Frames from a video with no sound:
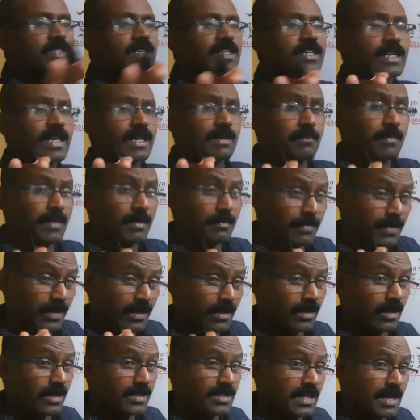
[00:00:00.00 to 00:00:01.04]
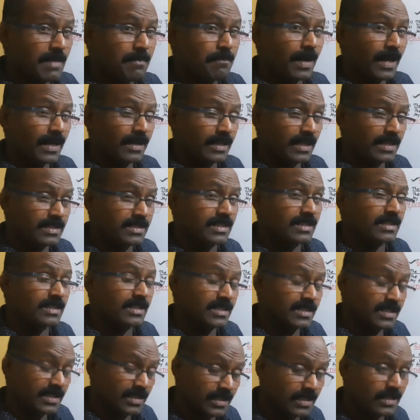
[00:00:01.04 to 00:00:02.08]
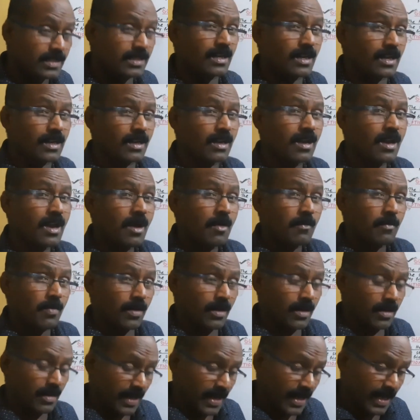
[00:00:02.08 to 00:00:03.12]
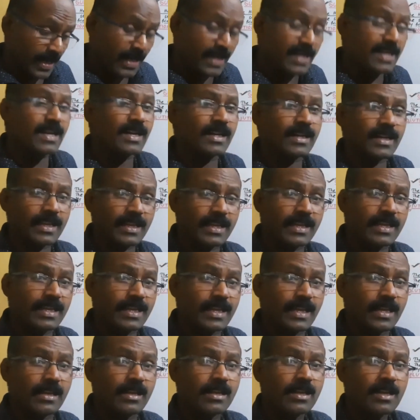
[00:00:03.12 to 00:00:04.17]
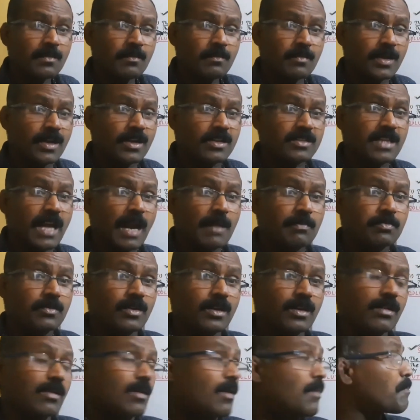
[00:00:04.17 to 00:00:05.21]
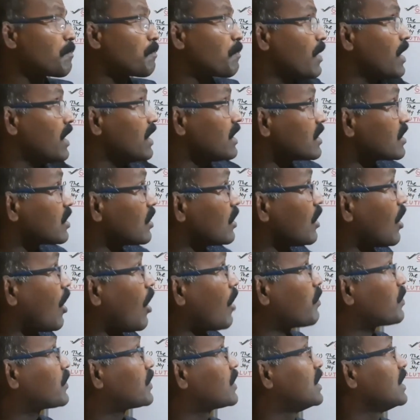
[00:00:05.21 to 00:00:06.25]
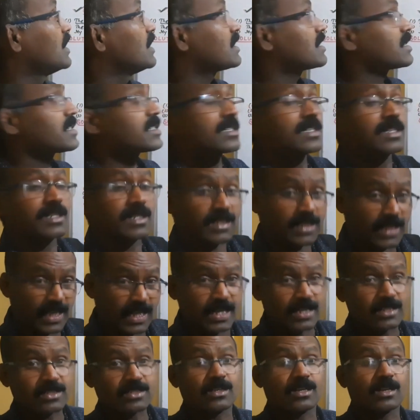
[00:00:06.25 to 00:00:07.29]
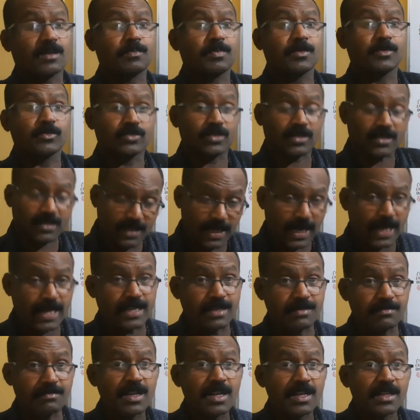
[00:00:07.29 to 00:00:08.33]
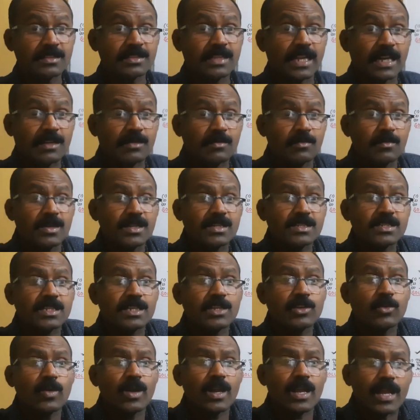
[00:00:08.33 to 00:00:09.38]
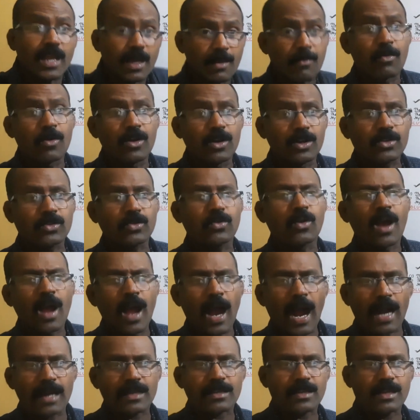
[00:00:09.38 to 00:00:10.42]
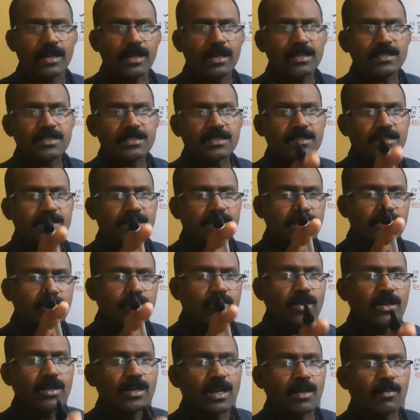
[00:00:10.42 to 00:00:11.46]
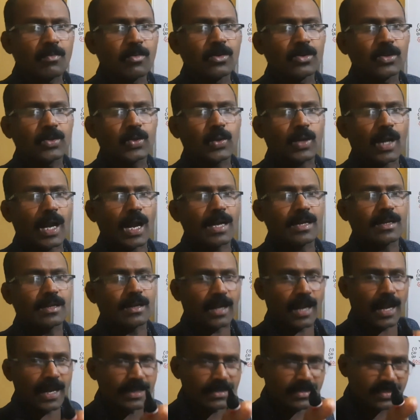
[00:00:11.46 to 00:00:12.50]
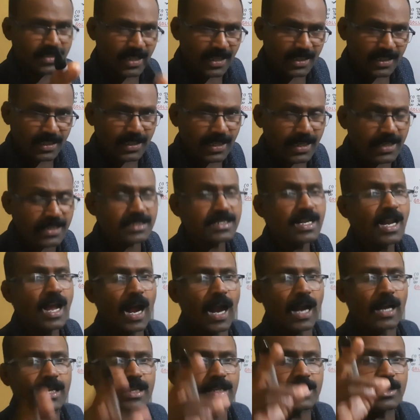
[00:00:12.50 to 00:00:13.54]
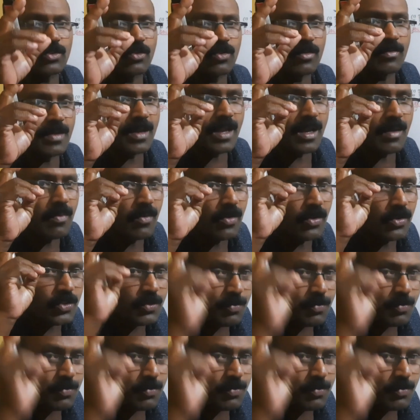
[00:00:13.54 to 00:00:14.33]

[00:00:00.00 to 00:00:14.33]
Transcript: thing, but because I am practicing this here for again and again, because after completion of this tense or future time, that means you will able to, at least you will able to write a right sentence and you will be able to